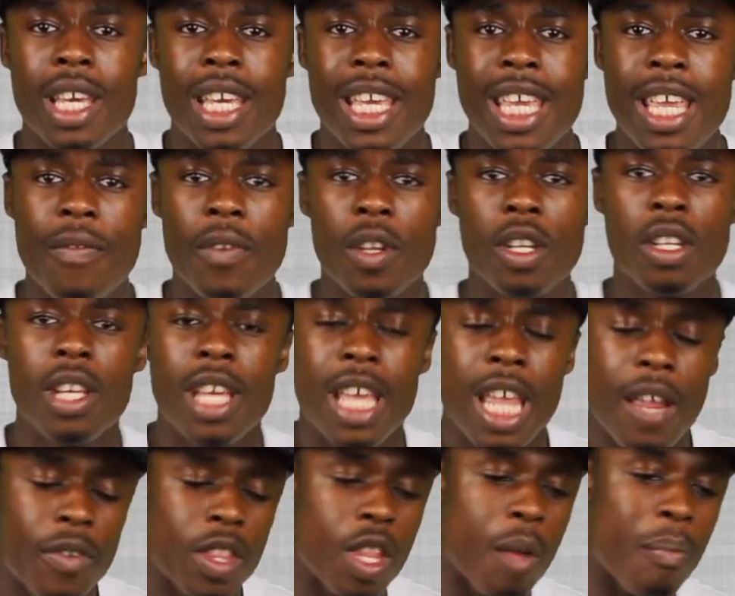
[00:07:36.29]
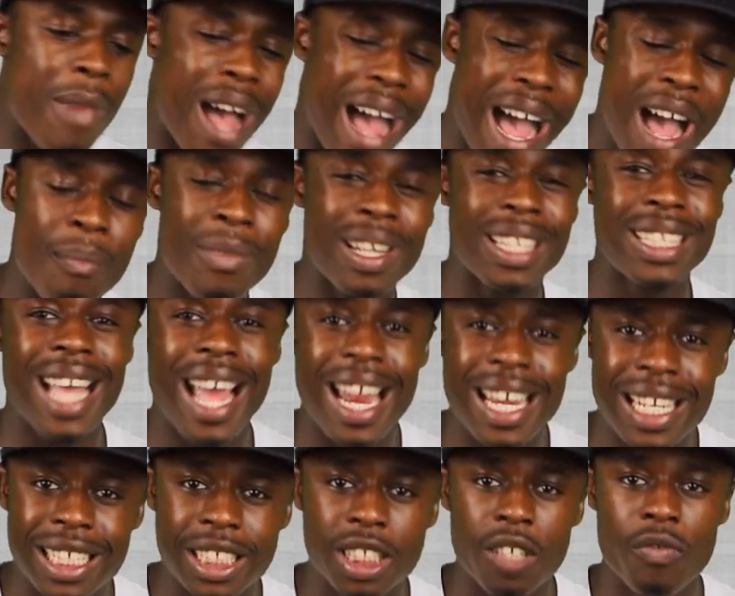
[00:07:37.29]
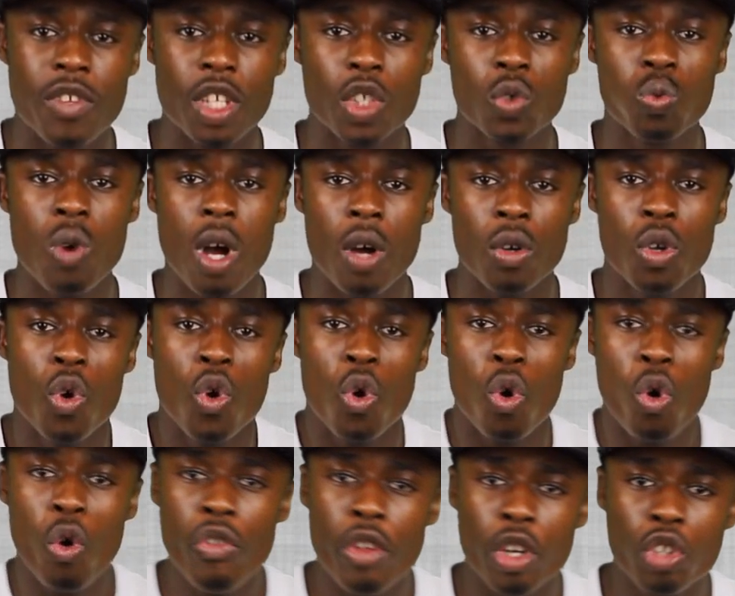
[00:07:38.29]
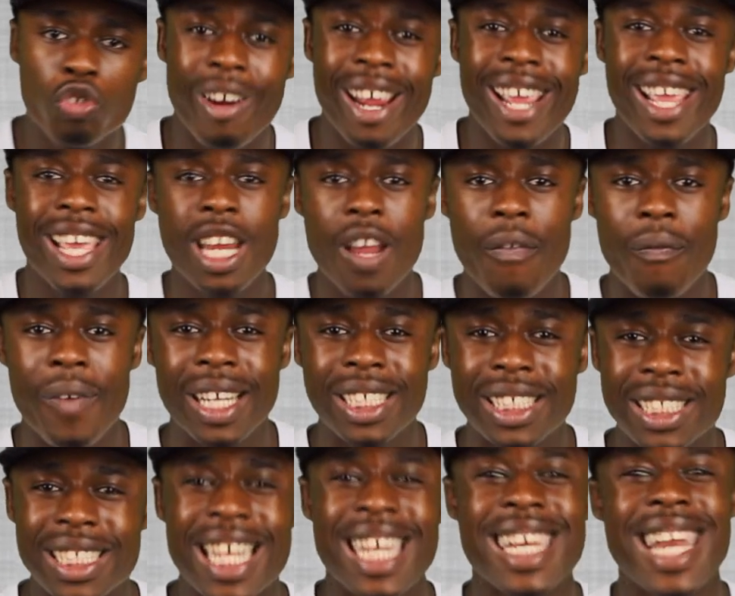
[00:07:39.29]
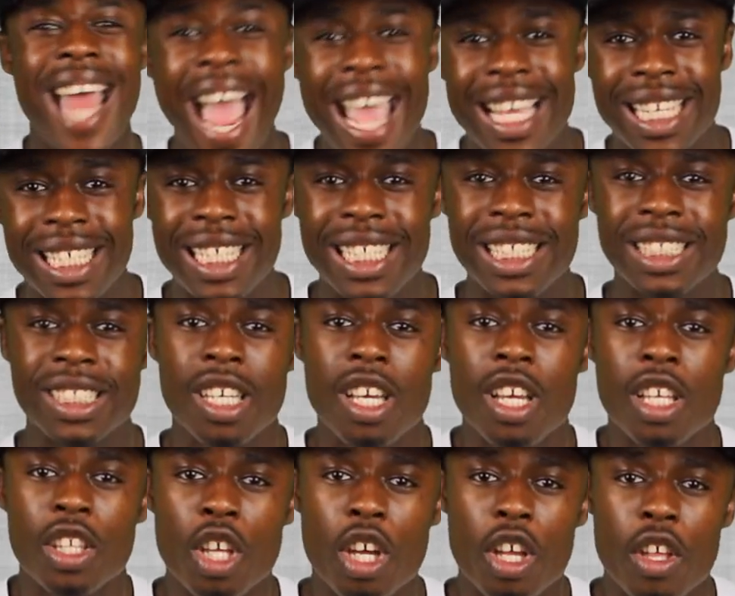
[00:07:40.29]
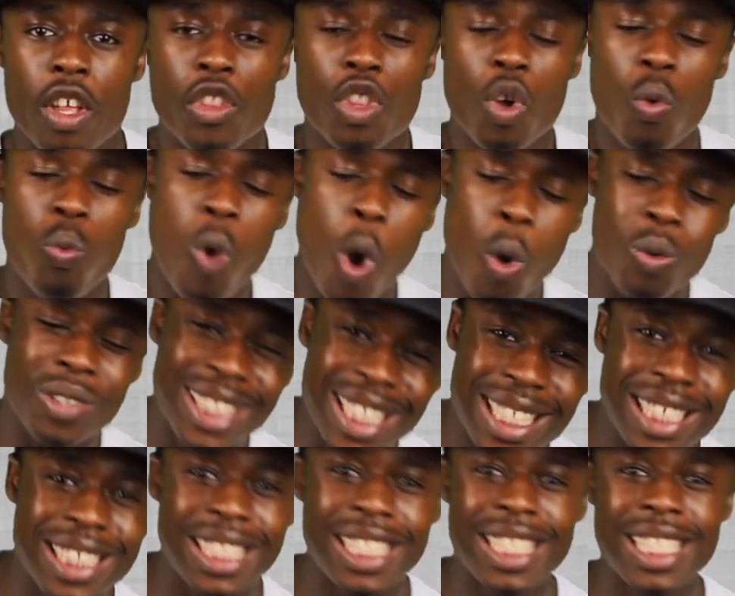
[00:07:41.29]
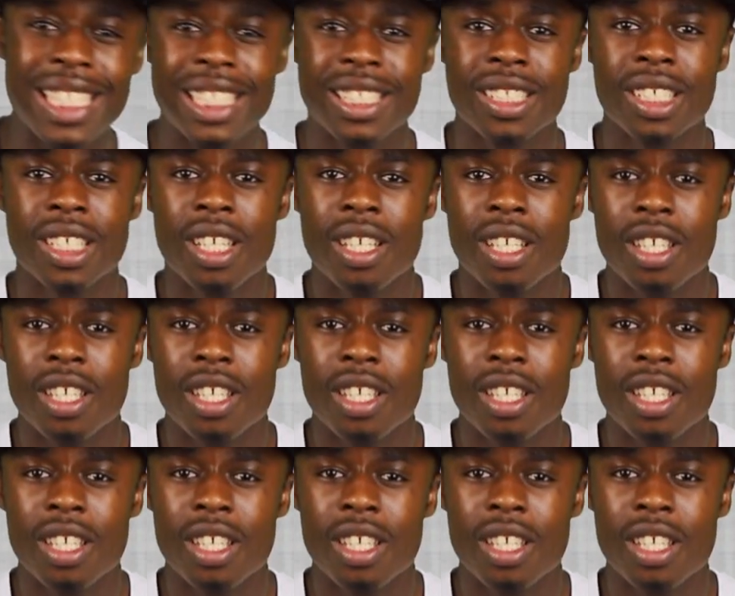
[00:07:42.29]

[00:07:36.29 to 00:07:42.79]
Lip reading: even the Mahatma Gandhis of this world, all the great innovators, the Nikes, the Walt Disneys,